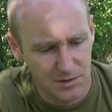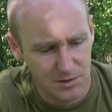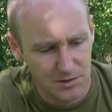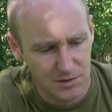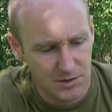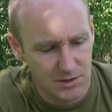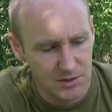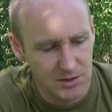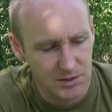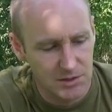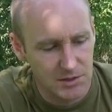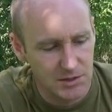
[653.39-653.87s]

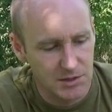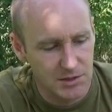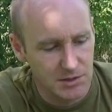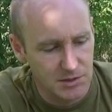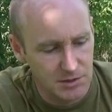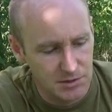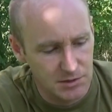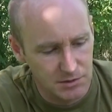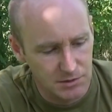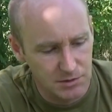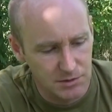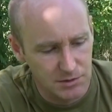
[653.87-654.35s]

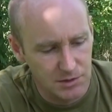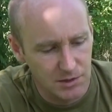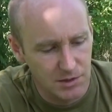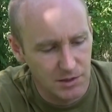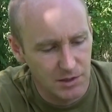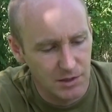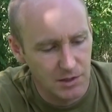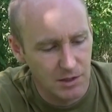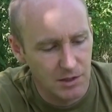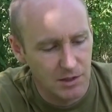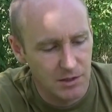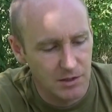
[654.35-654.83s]
the
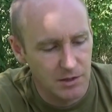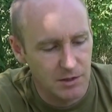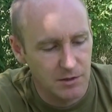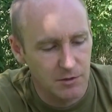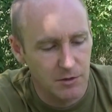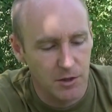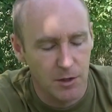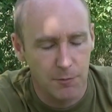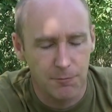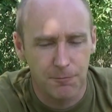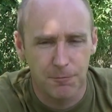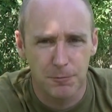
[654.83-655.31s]
little
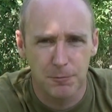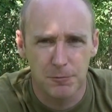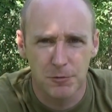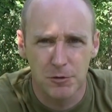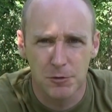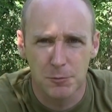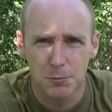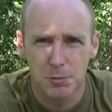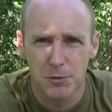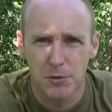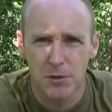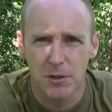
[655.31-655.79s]
knob
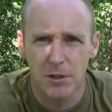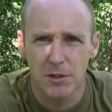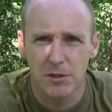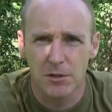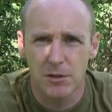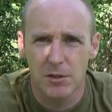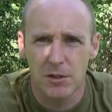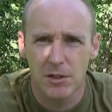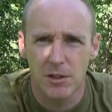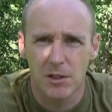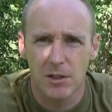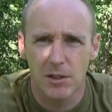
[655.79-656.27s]
to put on
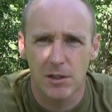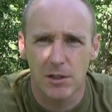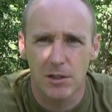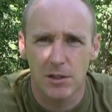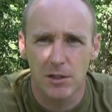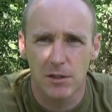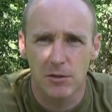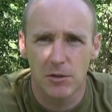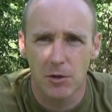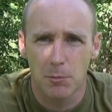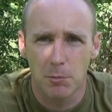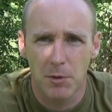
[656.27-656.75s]

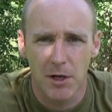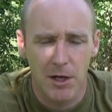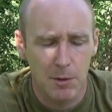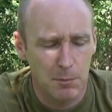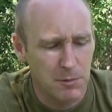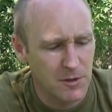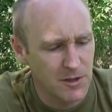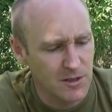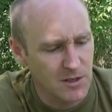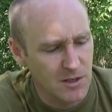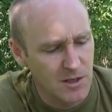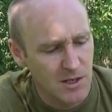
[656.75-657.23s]
your
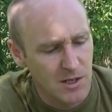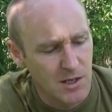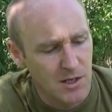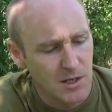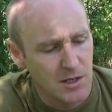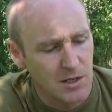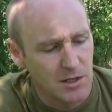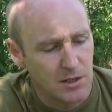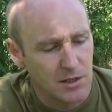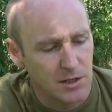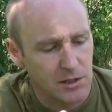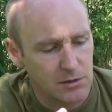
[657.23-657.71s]
bipod,
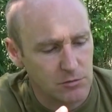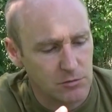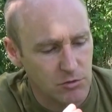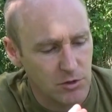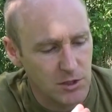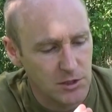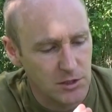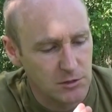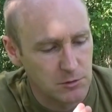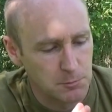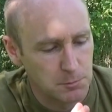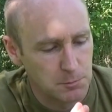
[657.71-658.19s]
I
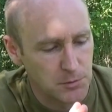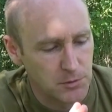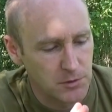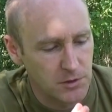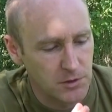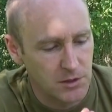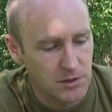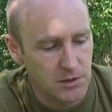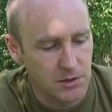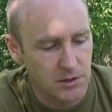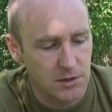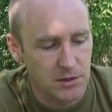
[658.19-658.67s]
tried to put
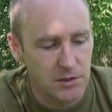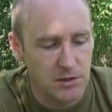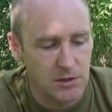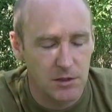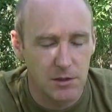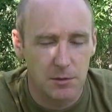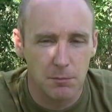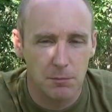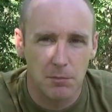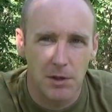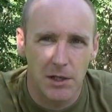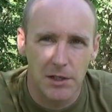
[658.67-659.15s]
on
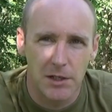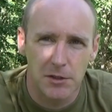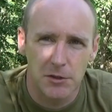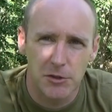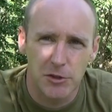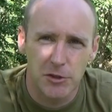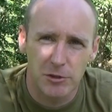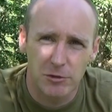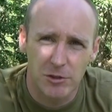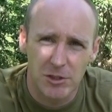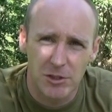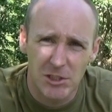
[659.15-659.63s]
my
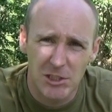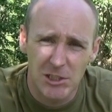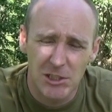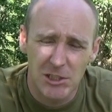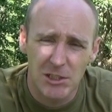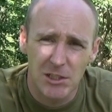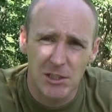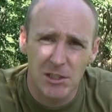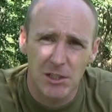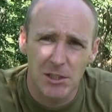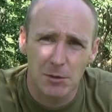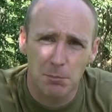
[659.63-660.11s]

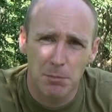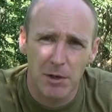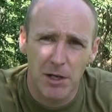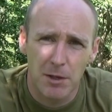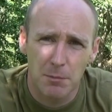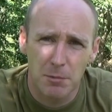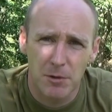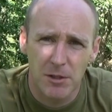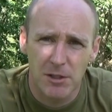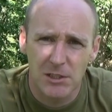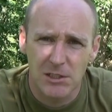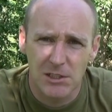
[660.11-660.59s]
UTG
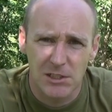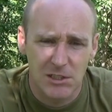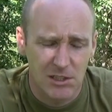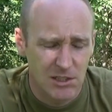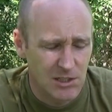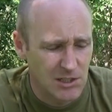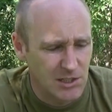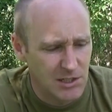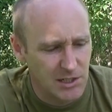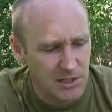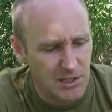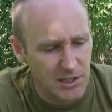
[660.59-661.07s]
bipods,
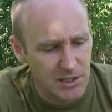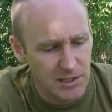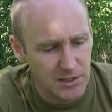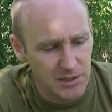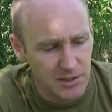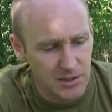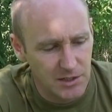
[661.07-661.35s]
and